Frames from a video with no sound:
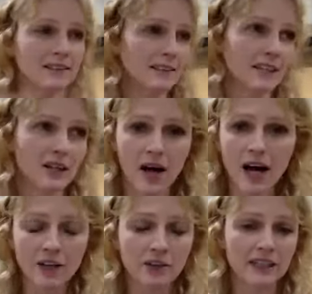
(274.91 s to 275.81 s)

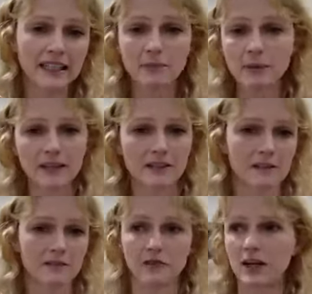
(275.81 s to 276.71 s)
100 emails
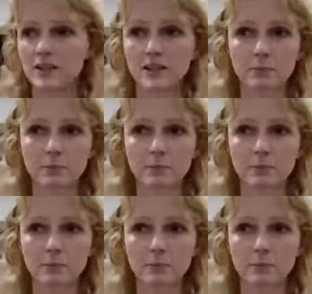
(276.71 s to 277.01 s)
of other